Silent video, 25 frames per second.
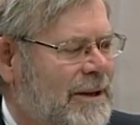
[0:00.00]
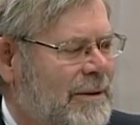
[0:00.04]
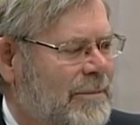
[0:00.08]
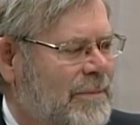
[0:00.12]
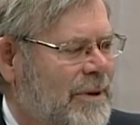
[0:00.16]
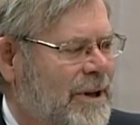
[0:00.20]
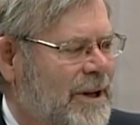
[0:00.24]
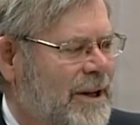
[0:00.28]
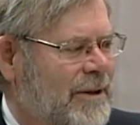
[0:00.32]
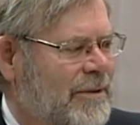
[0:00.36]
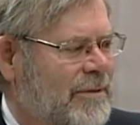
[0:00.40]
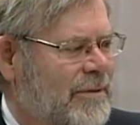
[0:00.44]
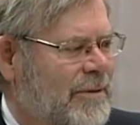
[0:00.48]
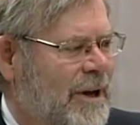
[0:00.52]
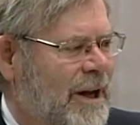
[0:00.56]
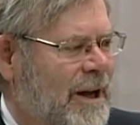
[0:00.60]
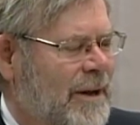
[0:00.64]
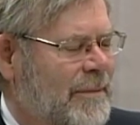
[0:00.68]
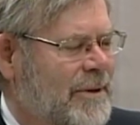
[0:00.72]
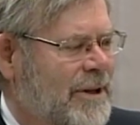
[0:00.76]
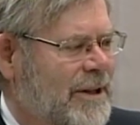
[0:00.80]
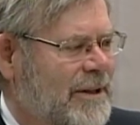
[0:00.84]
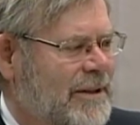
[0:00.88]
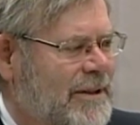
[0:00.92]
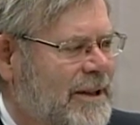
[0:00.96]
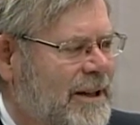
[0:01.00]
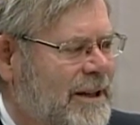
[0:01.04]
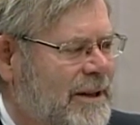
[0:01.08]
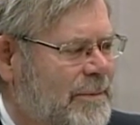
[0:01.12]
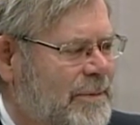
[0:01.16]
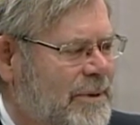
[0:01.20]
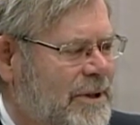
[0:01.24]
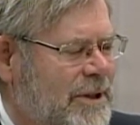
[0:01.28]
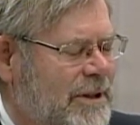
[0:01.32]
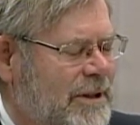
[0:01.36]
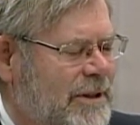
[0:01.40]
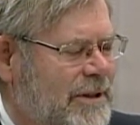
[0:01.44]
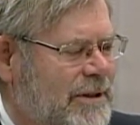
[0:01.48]
But I'm going to take a
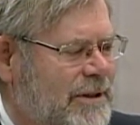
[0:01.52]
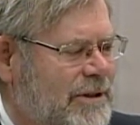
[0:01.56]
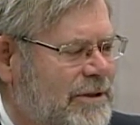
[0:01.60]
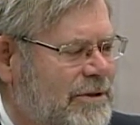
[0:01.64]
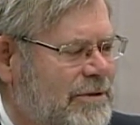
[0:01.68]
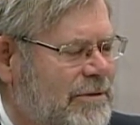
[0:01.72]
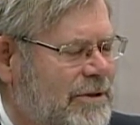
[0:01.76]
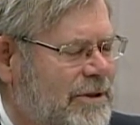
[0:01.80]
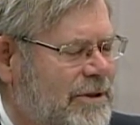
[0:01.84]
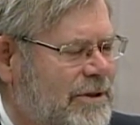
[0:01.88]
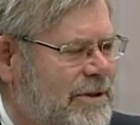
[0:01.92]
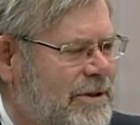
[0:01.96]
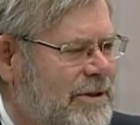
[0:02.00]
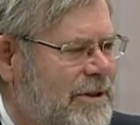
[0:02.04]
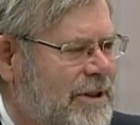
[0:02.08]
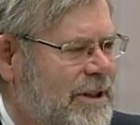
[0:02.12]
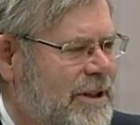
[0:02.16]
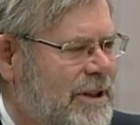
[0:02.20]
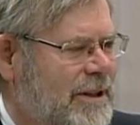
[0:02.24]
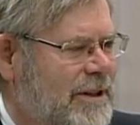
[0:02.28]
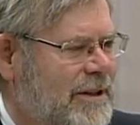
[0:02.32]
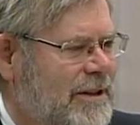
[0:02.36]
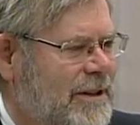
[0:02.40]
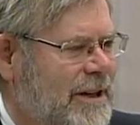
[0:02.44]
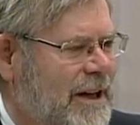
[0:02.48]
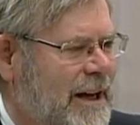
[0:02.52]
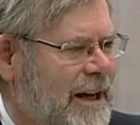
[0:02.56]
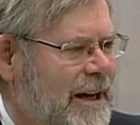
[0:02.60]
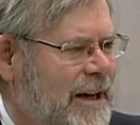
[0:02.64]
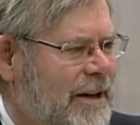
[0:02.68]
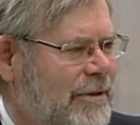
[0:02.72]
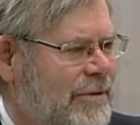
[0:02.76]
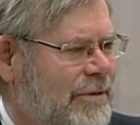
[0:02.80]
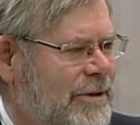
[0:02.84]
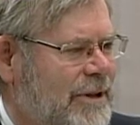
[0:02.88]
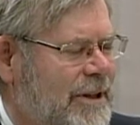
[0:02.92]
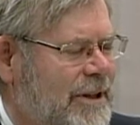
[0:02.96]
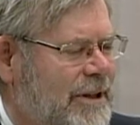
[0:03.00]
particular interest in
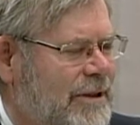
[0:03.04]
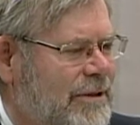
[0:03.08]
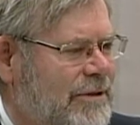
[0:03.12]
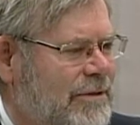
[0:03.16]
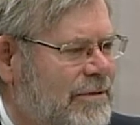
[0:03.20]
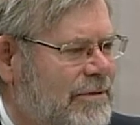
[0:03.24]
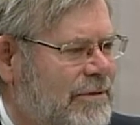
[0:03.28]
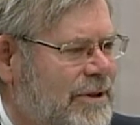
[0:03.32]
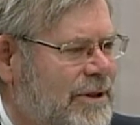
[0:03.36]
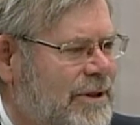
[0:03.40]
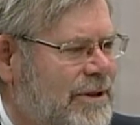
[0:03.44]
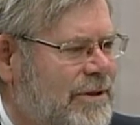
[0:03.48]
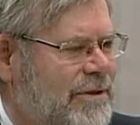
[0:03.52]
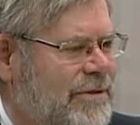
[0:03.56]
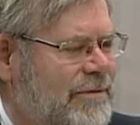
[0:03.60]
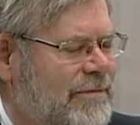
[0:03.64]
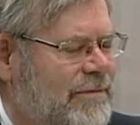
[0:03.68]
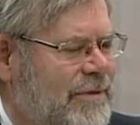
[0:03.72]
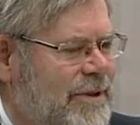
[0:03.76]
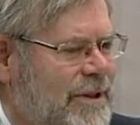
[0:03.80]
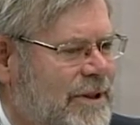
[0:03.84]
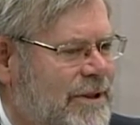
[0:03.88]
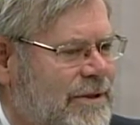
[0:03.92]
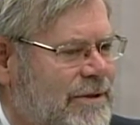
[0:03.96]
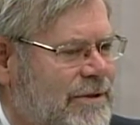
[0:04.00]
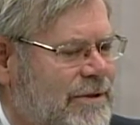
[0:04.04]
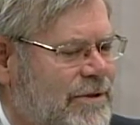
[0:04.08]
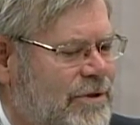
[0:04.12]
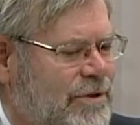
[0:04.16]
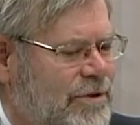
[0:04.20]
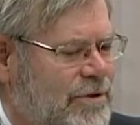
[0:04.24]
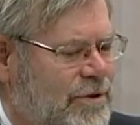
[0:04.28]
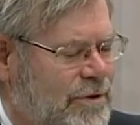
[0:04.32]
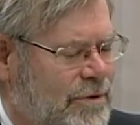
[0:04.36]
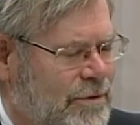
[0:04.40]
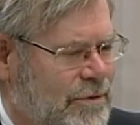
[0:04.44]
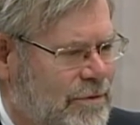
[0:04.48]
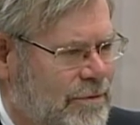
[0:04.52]
how to increase funds
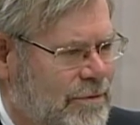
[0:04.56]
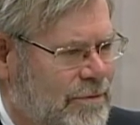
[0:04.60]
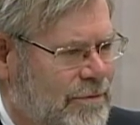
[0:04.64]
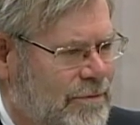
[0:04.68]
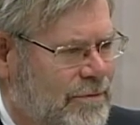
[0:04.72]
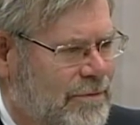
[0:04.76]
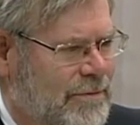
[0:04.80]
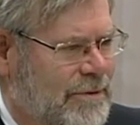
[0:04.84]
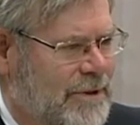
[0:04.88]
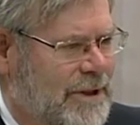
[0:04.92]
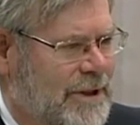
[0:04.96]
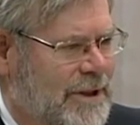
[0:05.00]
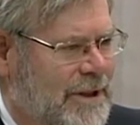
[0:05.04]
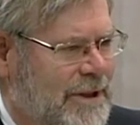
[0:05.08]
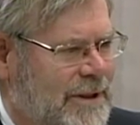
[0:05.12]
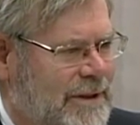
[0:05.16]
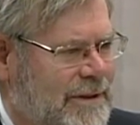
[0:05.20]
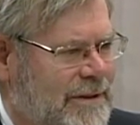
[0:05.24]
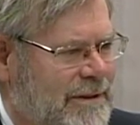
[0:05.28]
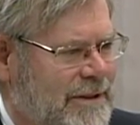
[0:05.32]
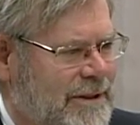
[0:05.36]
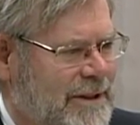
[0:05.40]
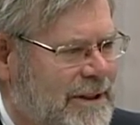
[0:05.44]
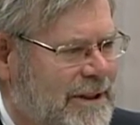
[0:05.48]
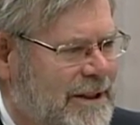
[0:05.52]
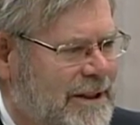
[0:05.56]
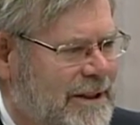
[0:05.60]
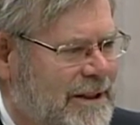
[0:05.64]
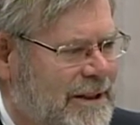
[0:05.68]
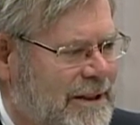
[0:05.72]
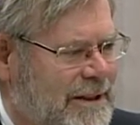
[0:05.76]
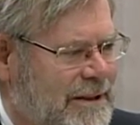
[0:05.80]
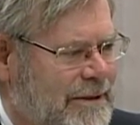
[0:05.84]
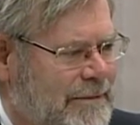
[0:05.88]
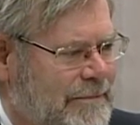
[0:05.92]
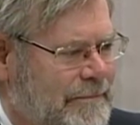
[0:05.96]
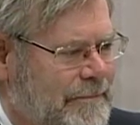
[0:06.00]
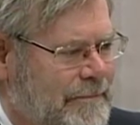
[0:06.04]
to the